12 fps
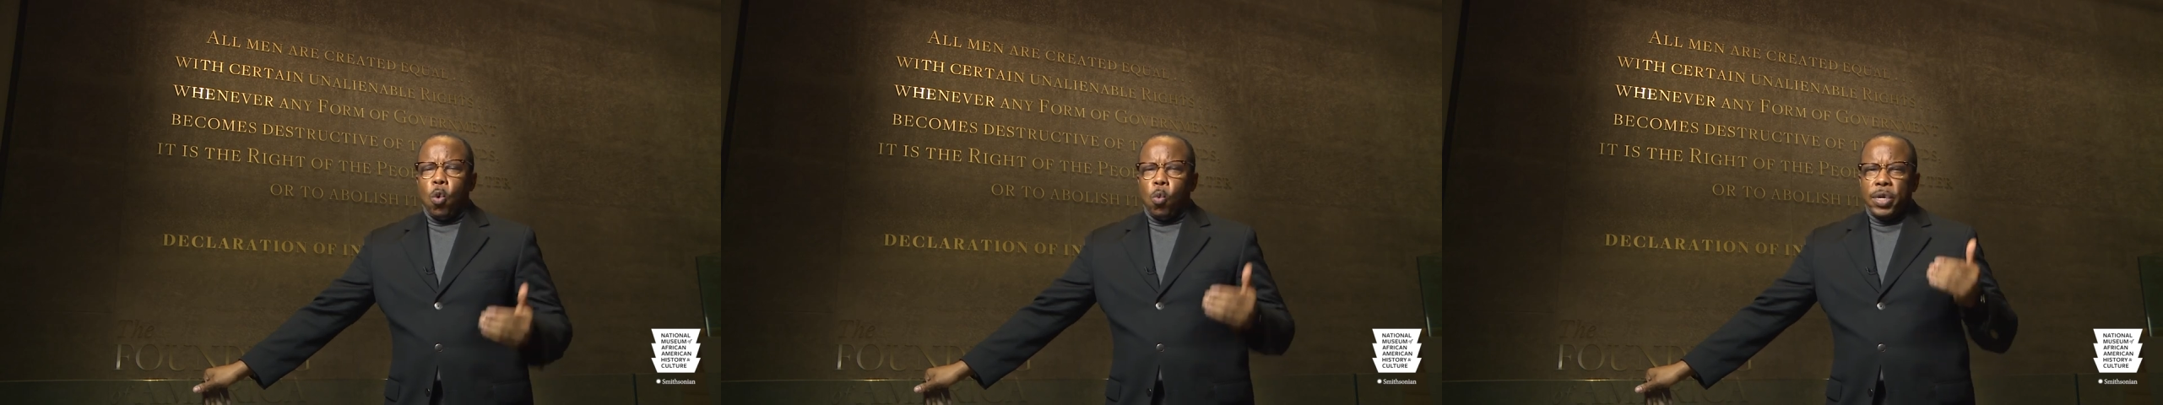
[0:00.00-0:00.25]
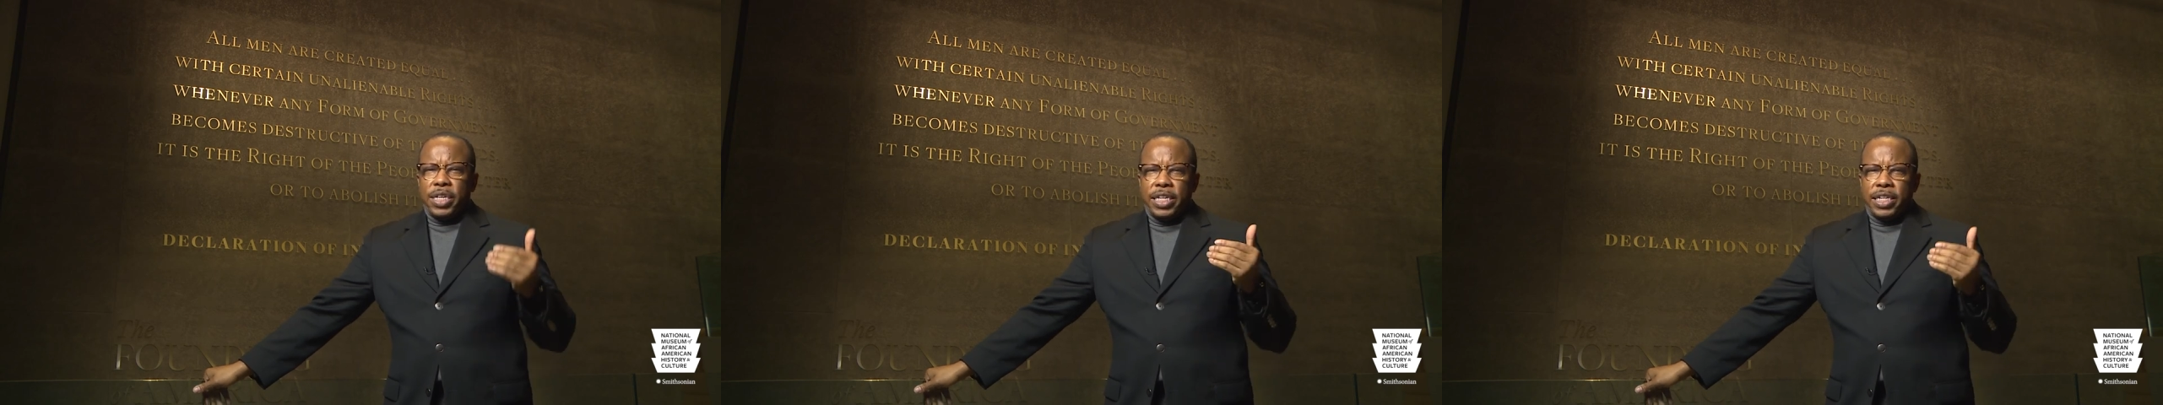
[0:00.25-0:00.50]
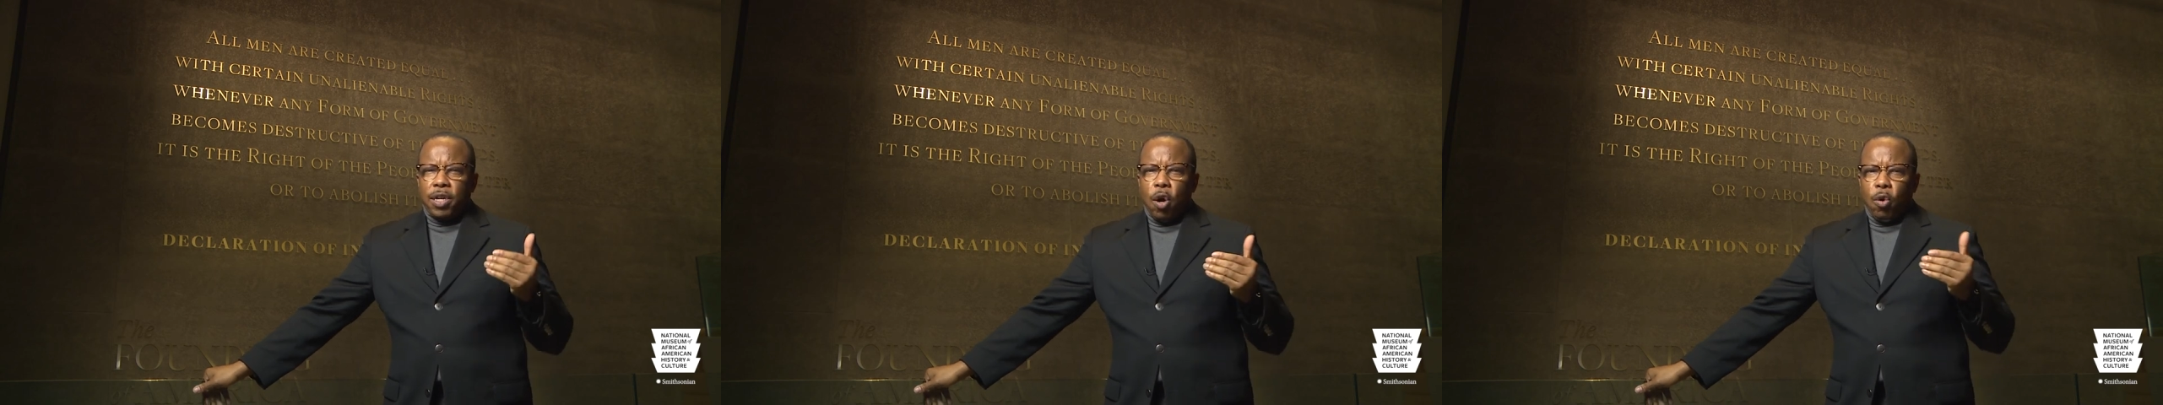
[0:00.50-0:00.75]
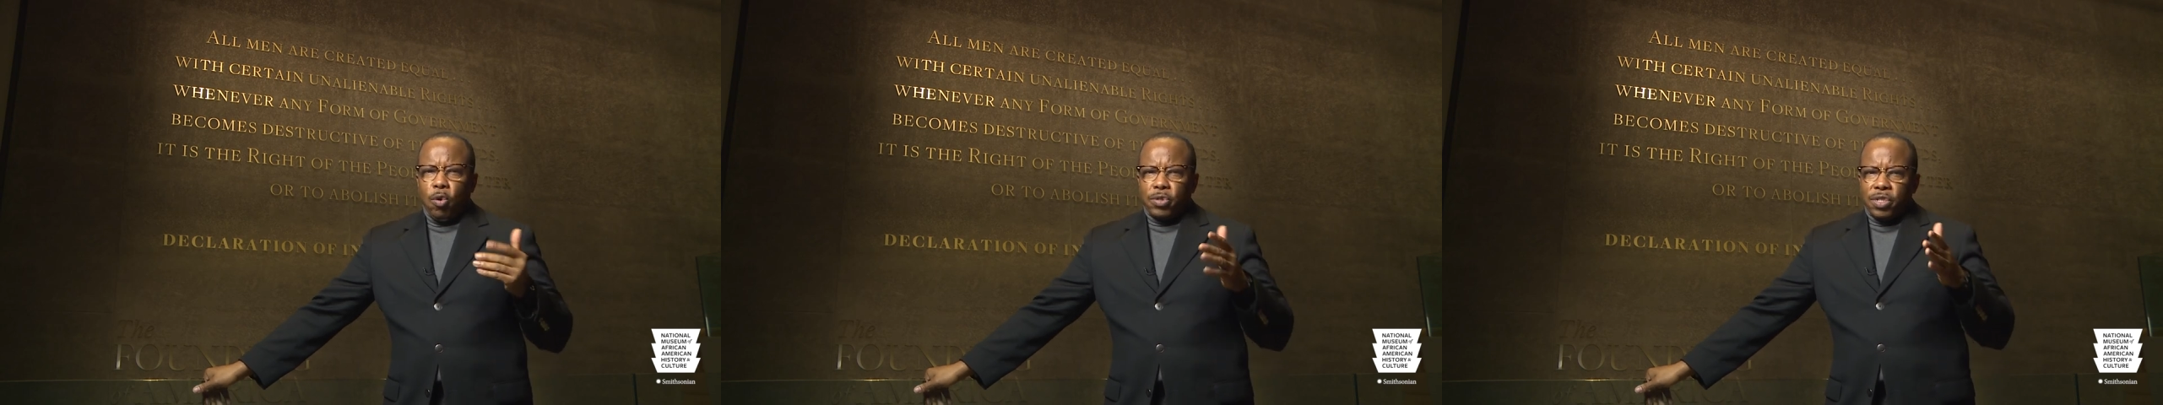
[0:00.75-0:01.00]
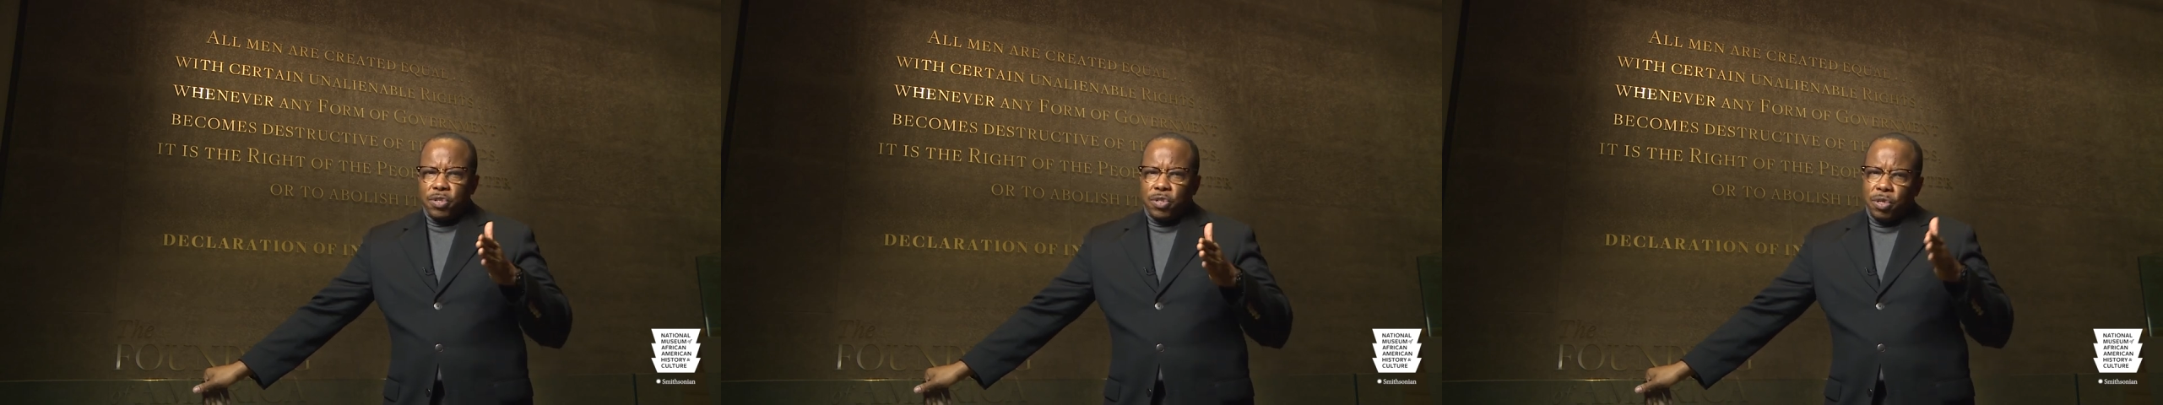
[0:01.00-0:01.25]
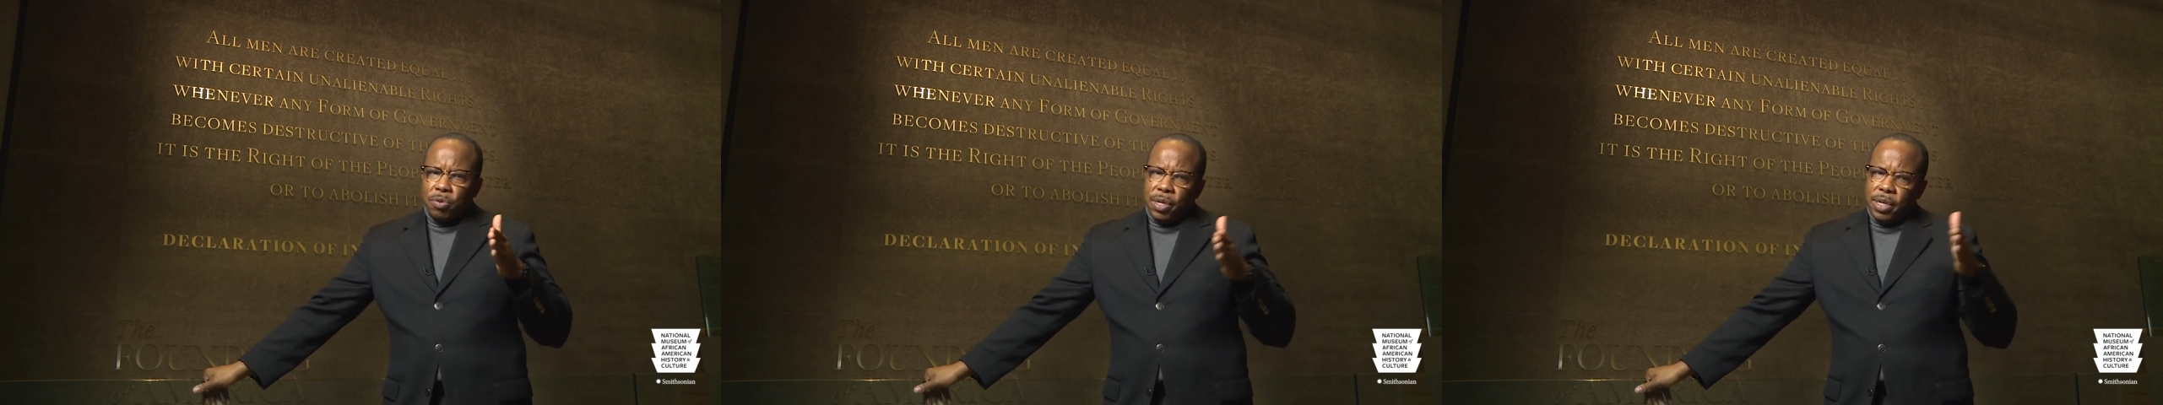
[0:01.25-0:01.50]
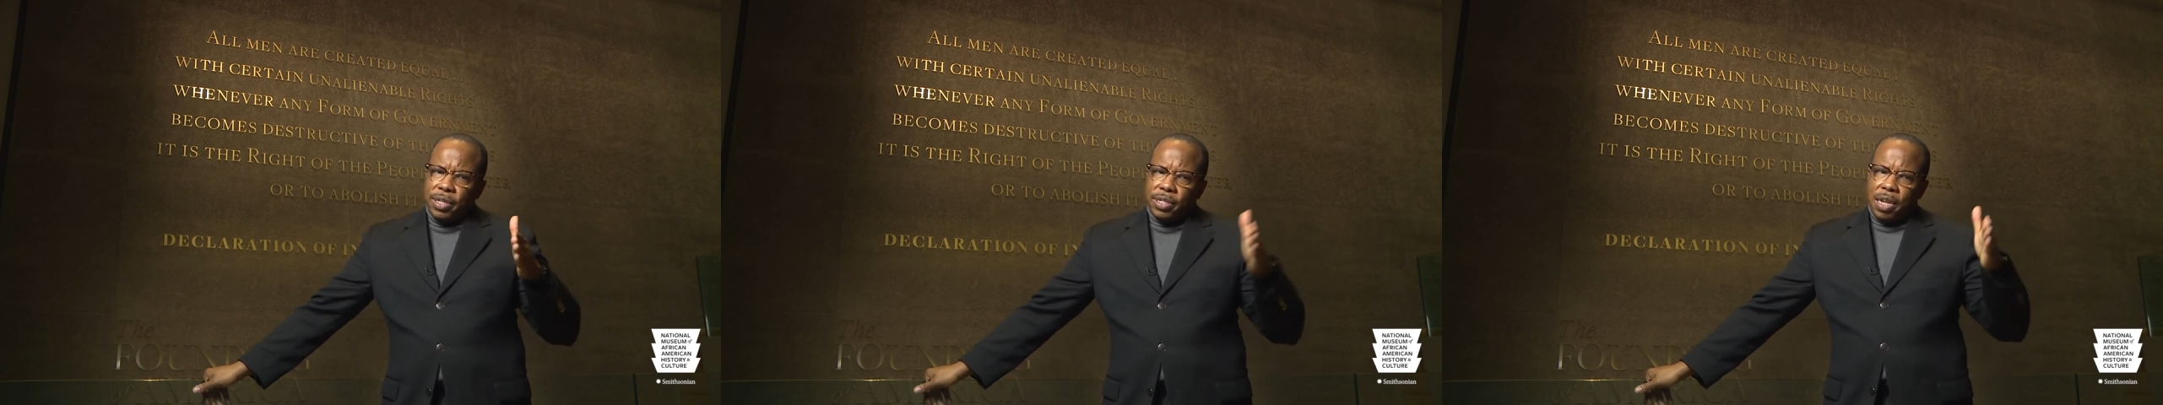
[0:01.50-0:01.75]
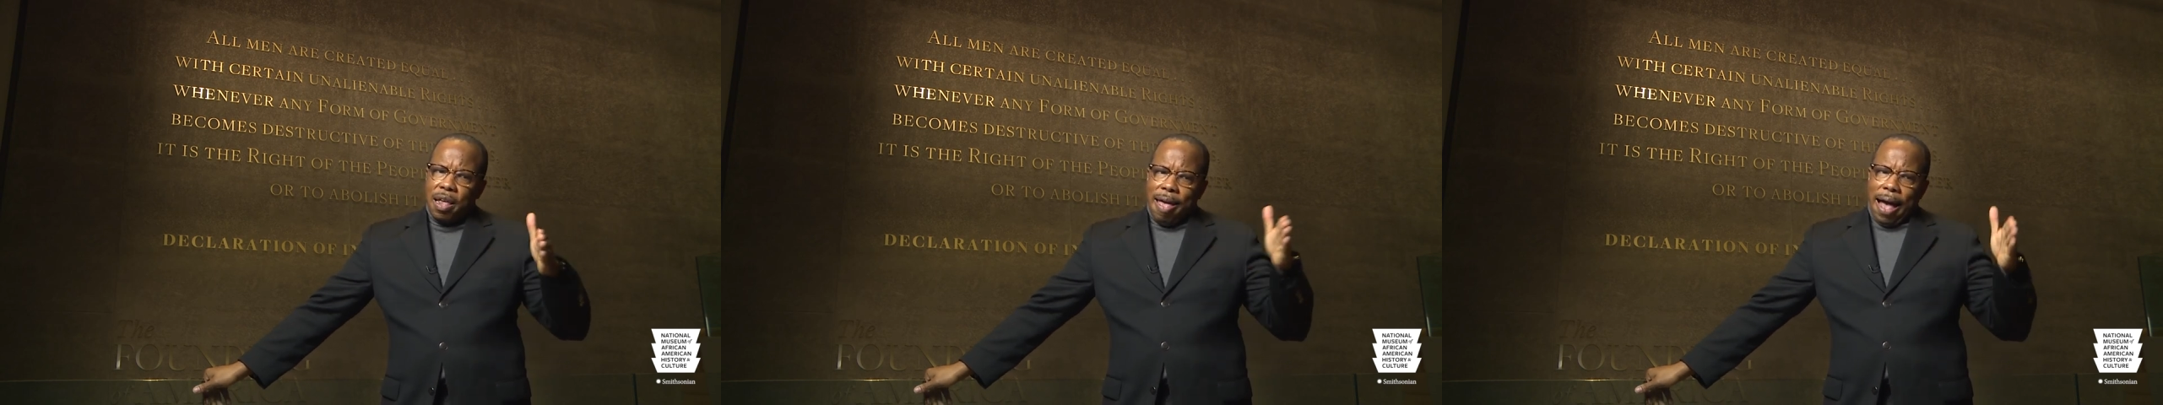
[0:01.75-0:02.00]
when he goes into his